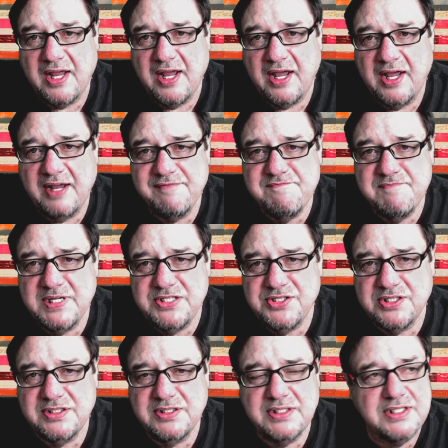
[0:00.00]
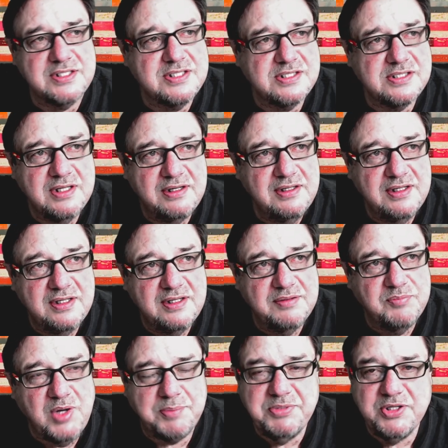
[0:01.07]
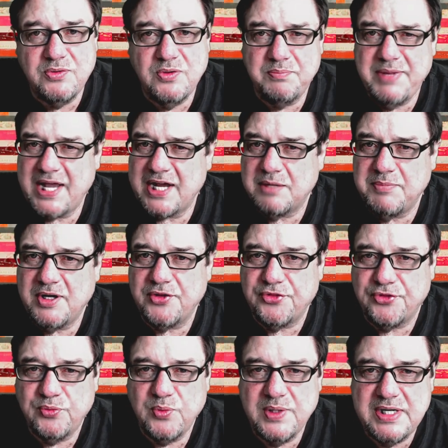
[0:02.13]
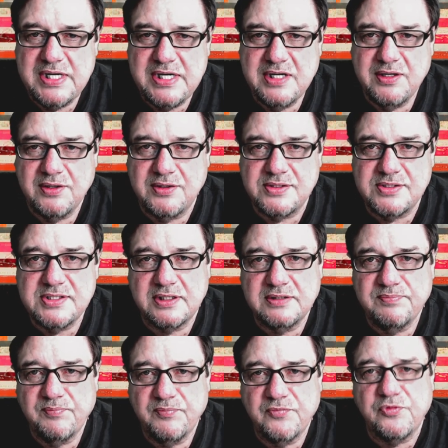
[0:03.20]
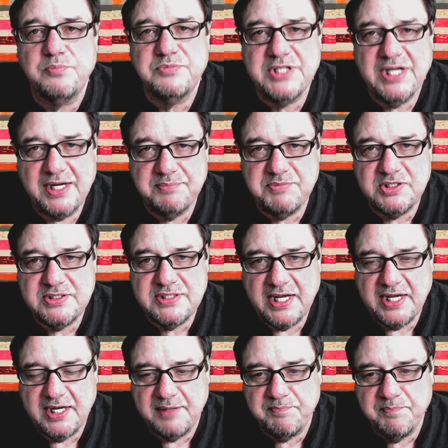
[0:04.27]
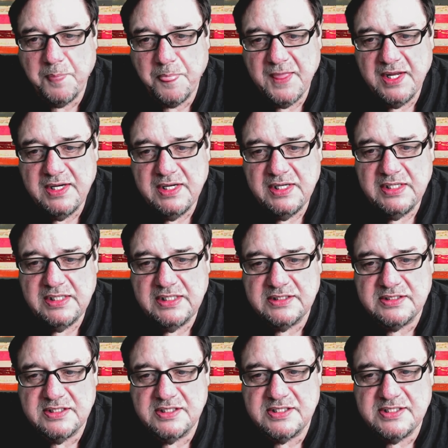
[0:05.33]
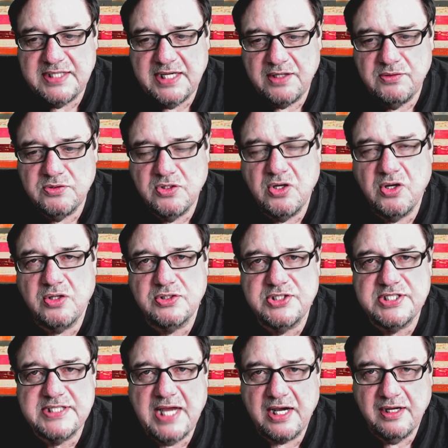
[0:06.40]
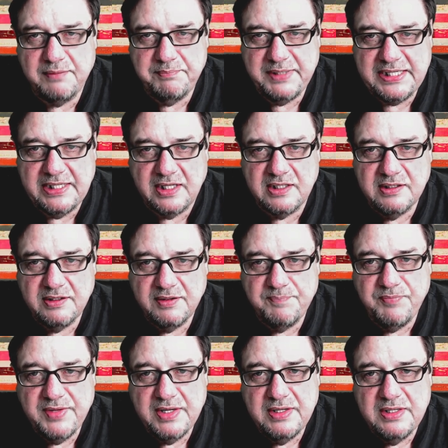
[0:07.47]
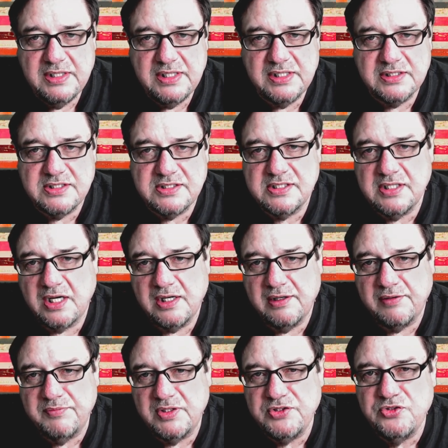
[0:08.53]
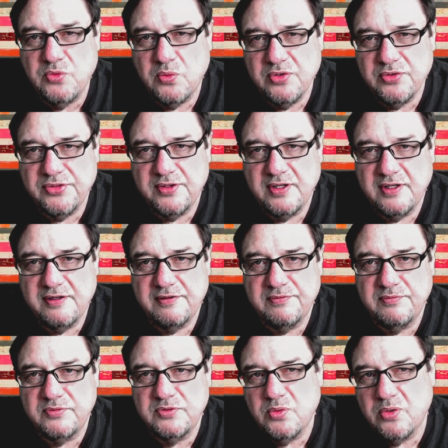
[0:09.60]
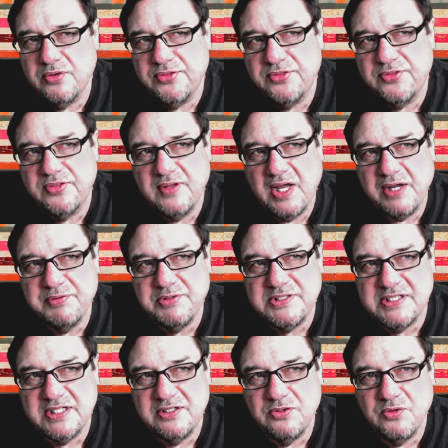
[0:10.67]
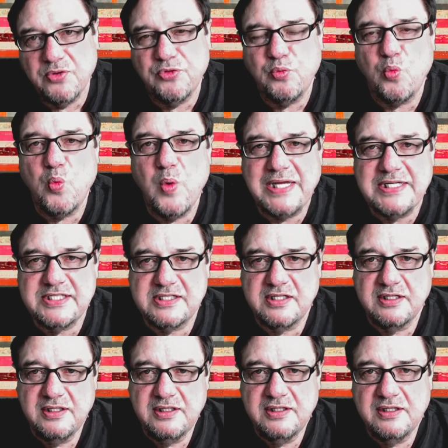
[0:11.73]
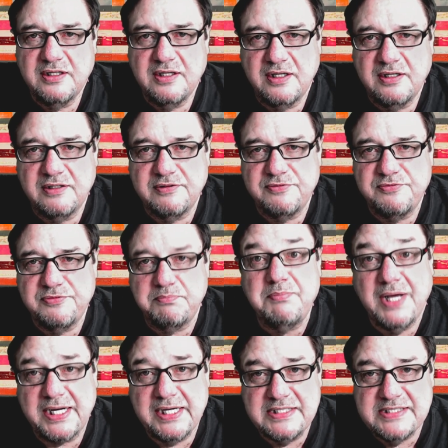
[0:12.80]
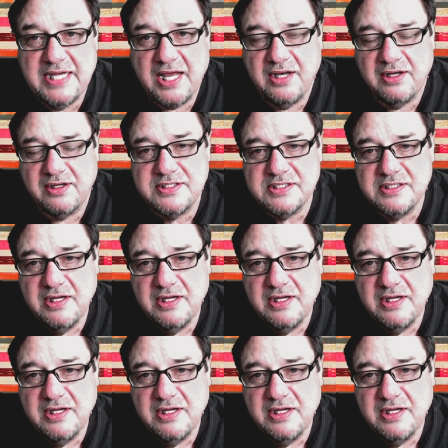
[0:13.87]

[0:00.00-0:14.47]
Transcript: I've mentioned this probably going back about three years from time to time. It's this town called Salamina. It's uh, north of north, I would say northwest of Manizales,